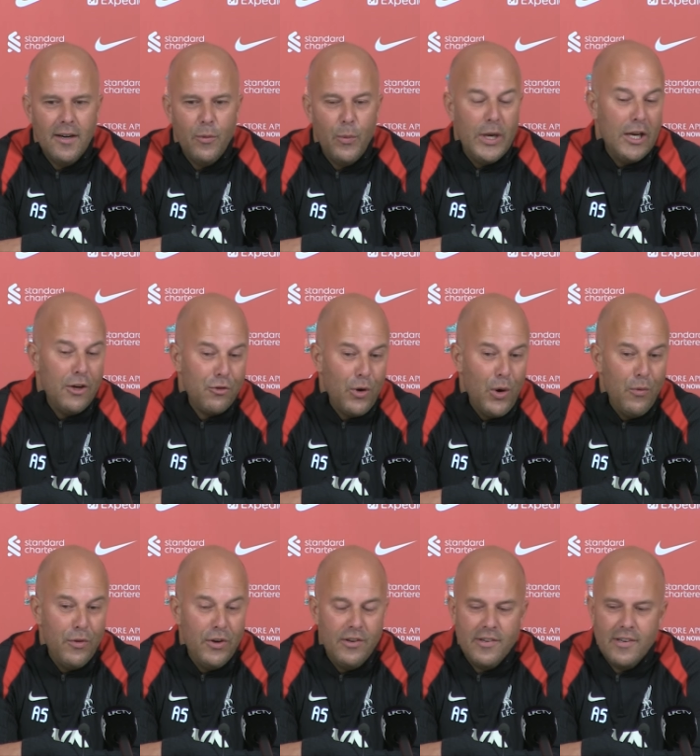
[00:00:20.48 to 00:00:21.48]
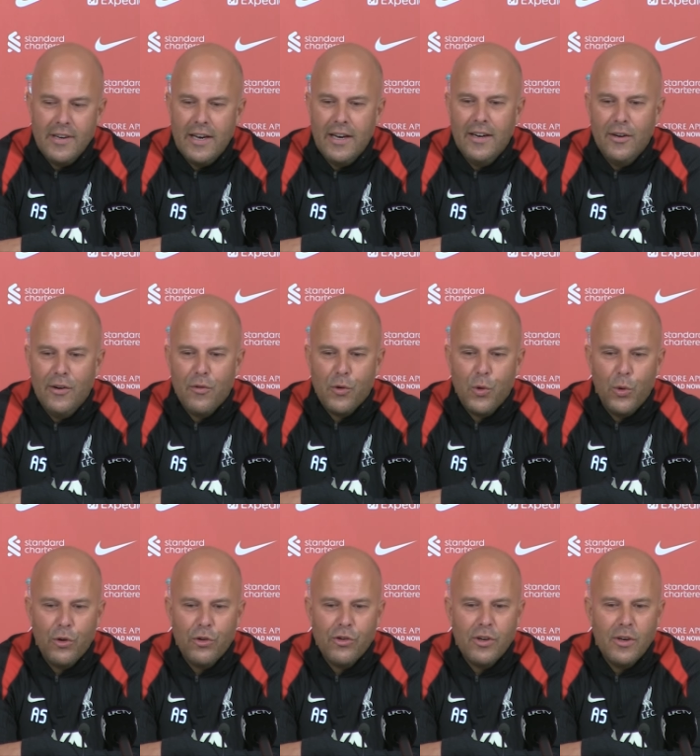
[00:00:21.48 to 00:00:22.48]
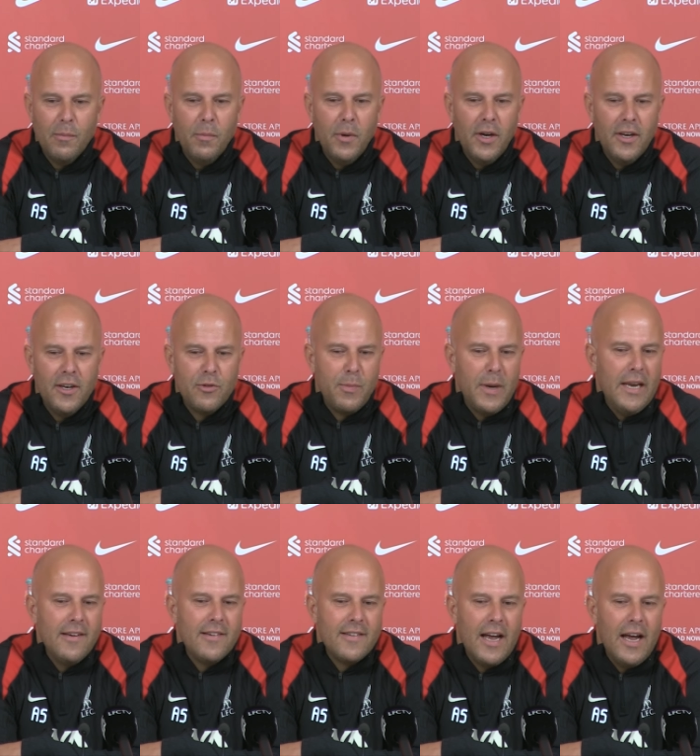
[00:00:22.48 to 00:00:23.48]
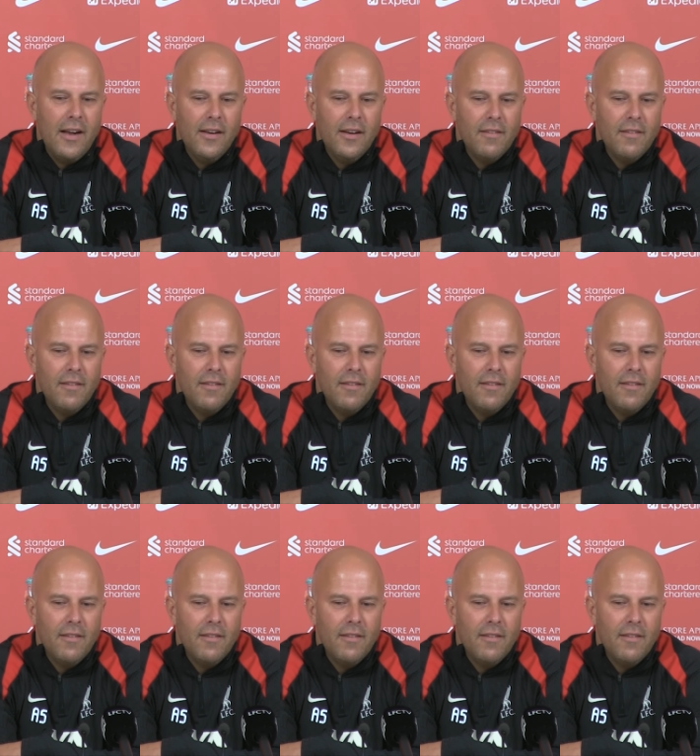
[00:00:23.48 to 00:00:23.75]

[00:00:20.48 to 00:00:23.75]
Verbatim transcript: winning trophies, of course, but his playing style.